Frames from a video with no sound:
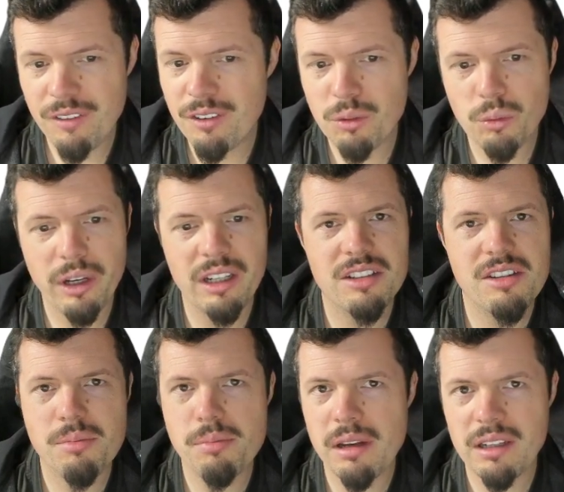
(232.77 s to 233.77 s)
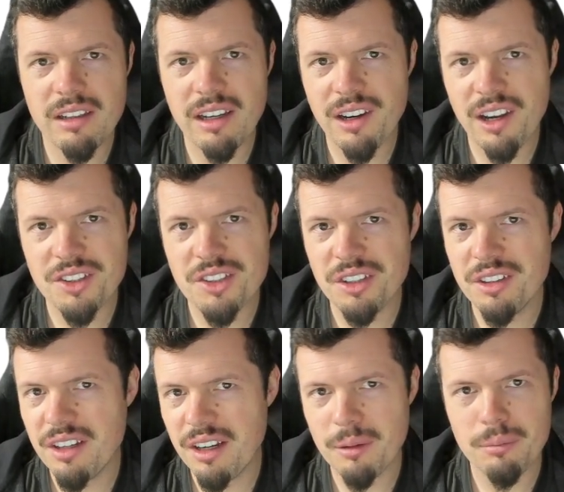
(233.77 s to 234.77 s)
even when it's been
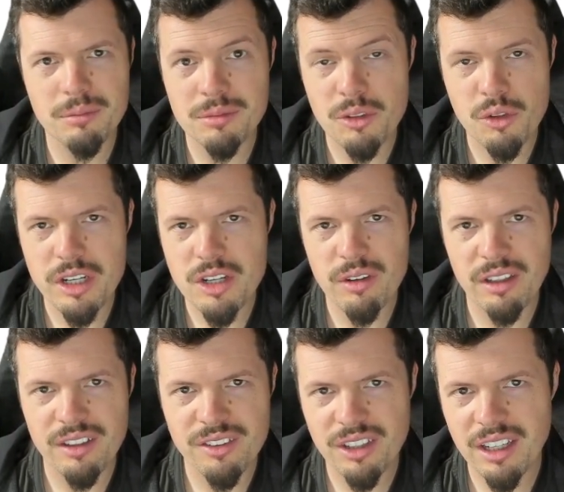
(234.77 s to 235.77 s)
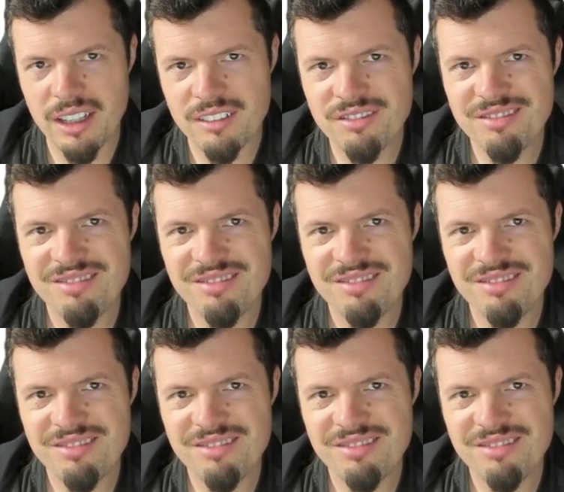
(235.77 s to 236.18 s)
connected and I'm redoing this again.